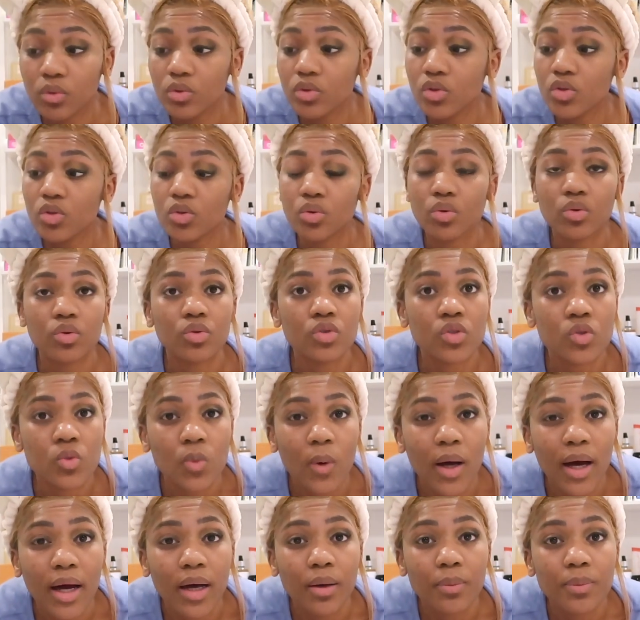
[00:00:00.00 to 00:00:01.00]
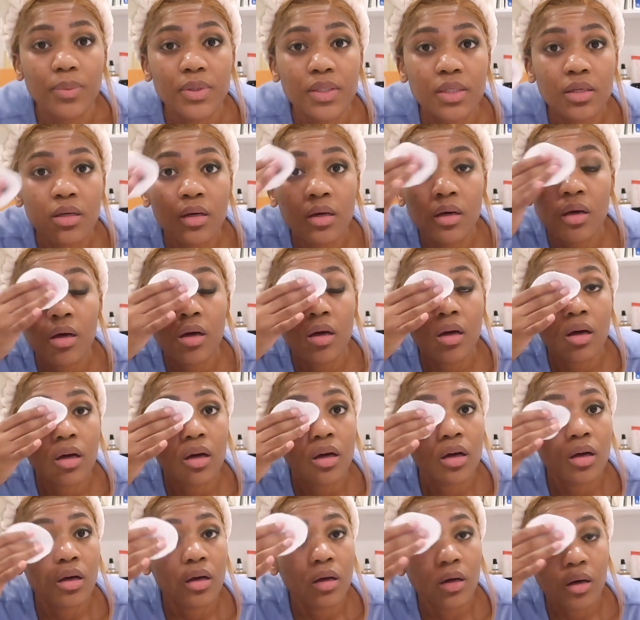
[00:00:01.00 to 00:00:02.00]
or 2 swipes,
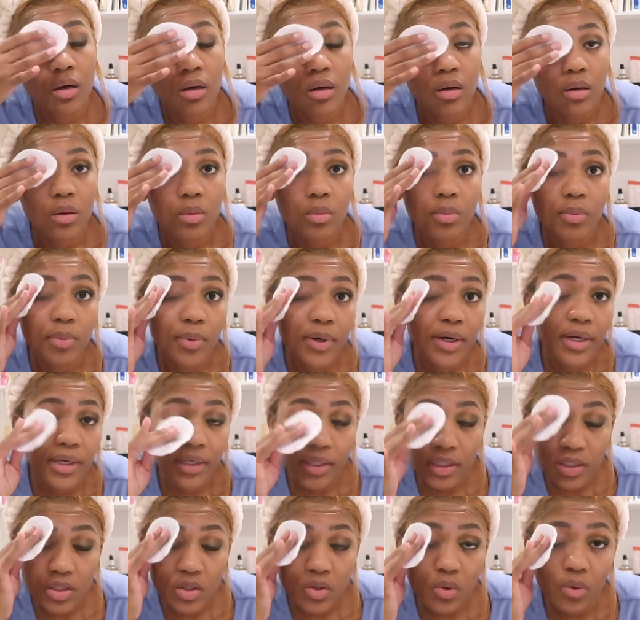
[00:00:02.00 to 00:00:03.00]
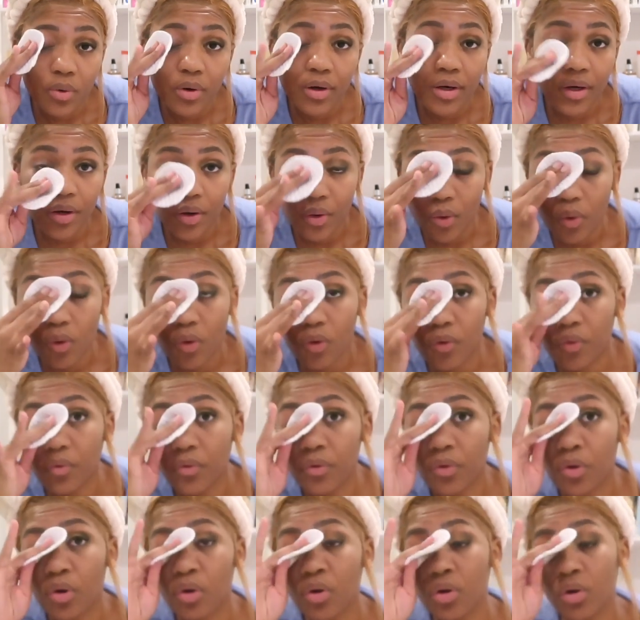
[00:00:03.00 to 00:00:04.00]
but it's already off.
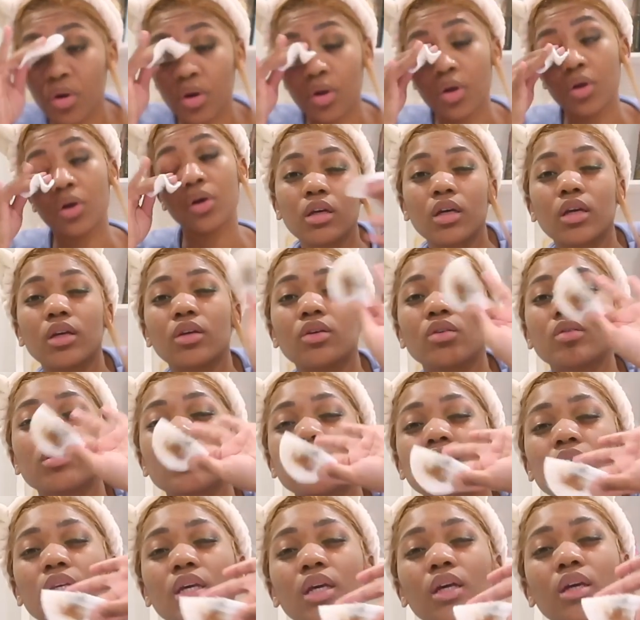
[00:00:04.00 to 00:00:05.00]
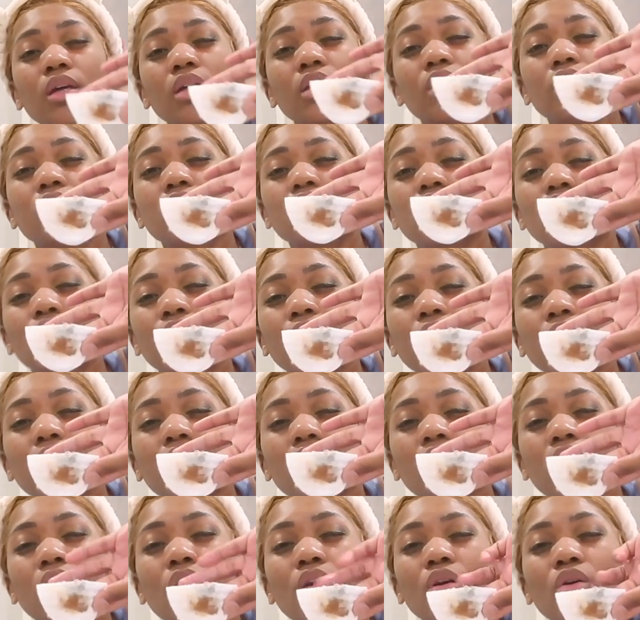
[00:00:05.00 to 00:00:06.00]
Can you see? It's
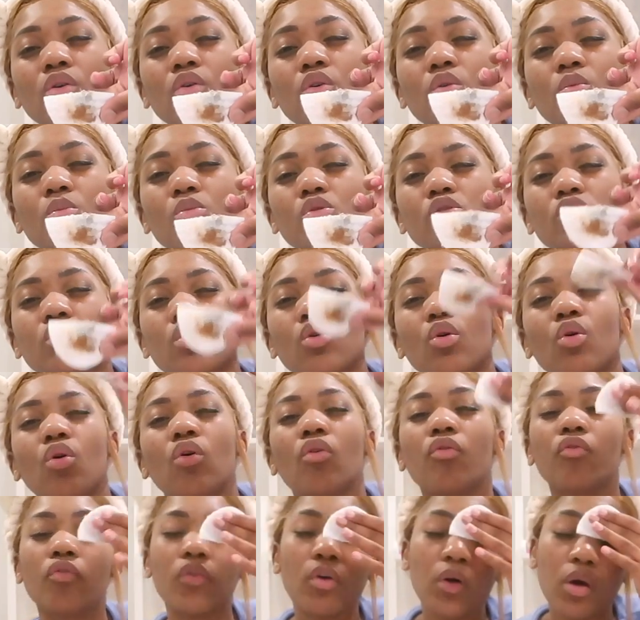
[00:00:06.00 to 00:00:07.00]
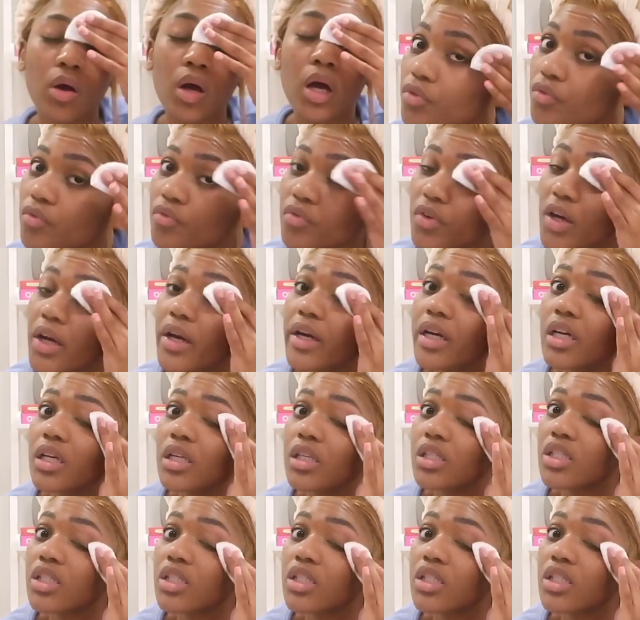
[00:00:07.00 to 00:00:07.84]
already almost off. Very